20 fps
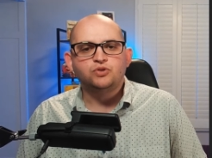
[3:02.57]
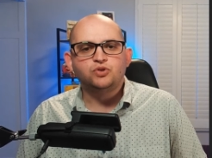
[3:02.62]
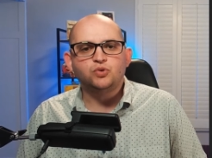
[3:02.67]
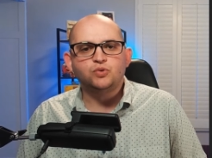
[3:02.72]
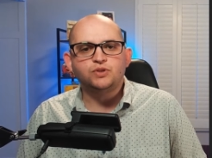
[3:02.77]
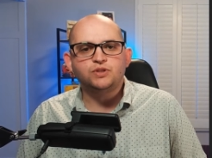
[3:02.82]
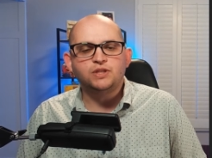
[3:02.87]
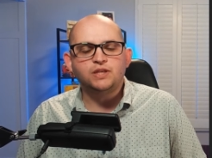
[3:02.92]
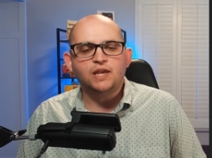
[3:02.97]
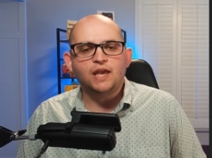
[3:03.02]

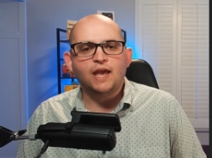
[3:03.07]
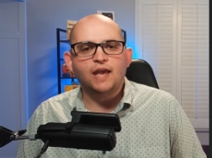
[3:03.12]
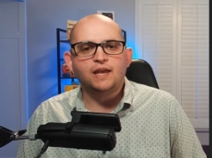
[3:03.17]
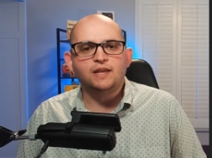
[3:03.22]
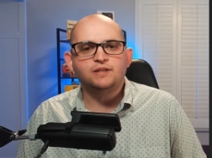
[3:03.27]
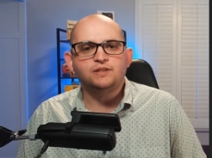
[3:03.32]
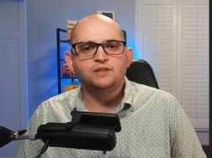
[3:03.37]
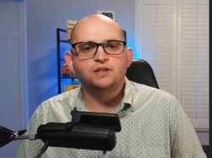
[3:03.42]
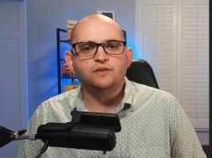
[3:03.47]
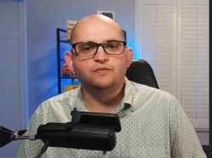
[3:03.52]
towards the
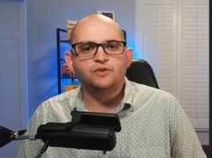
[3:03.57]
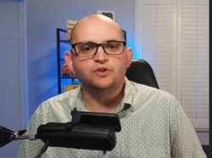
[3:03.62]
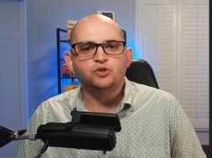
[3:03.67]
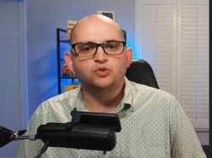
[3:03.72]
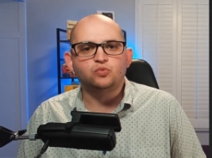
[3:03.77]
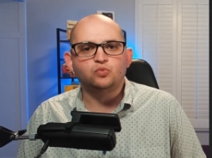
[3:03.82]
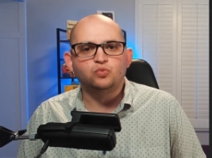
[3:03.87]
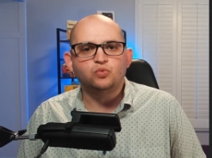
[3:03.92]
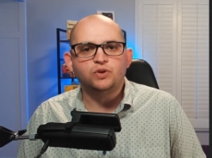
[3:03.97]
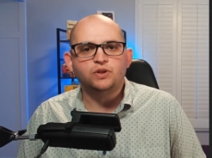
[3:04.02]
end of
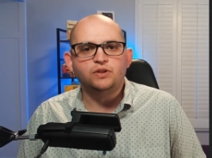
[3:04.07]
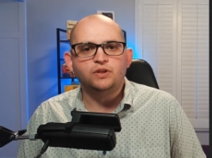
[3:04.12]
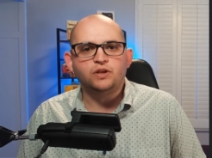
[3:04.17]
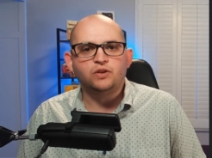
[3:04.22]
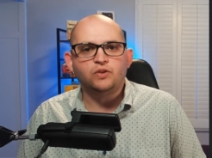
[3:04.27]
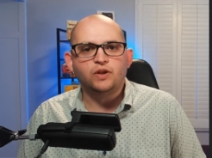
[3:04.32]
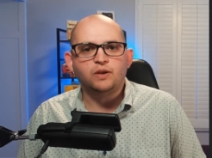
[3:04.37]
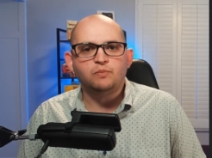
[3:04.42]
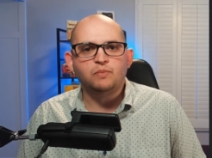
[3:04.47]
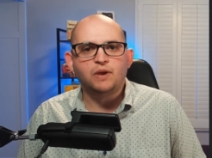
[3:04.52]
this really
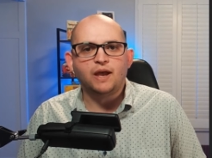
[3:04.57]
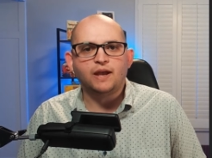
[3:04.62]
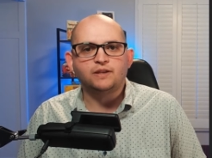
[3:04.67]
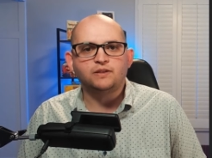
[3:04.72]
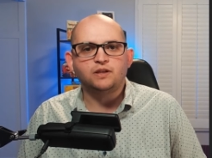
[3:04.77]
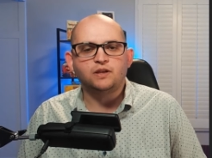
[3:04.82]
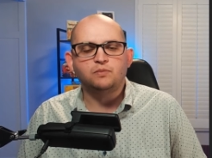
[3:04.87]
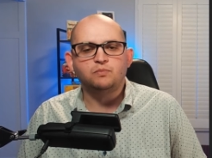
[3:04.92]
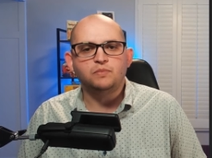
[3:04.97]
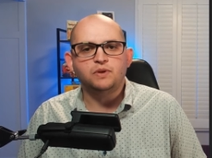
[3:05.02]

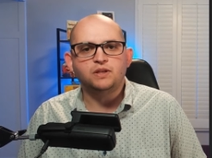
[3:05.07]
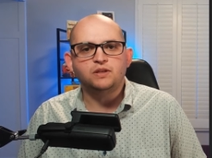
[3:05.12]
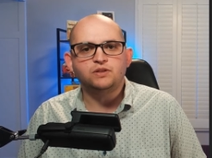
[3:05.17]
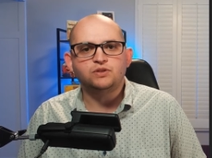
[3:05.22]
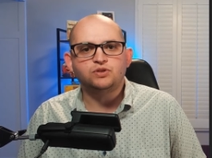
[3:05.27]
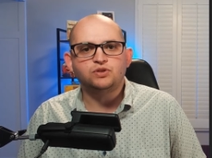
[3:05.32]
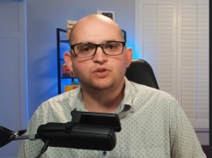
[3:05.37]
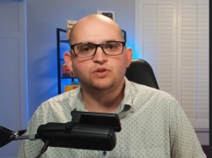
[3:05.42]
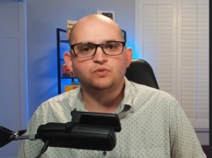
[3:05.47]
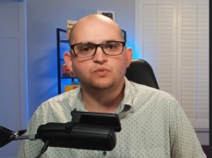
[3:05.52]
climactic
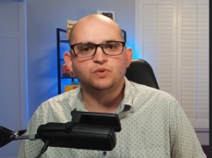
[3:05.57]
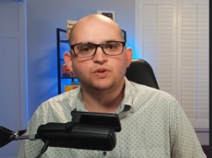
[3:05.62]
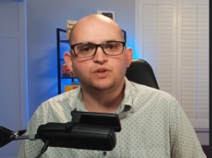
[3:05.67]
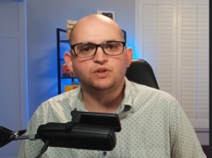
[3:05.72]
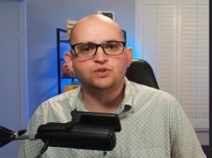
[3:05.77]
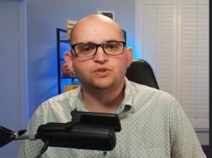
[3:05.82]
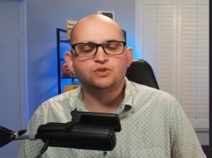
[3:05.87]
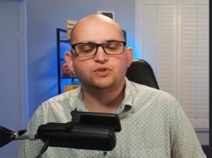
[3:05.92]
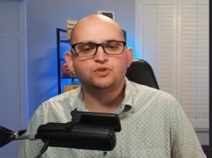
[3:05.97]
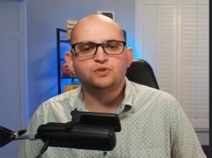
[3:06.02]

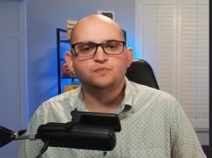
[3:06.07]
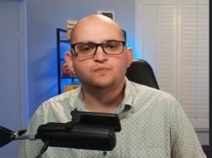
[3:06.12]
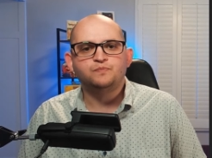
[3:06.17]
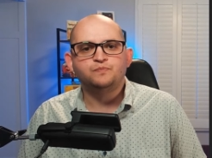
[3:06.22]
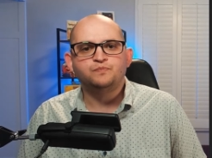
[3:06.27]
miniseries.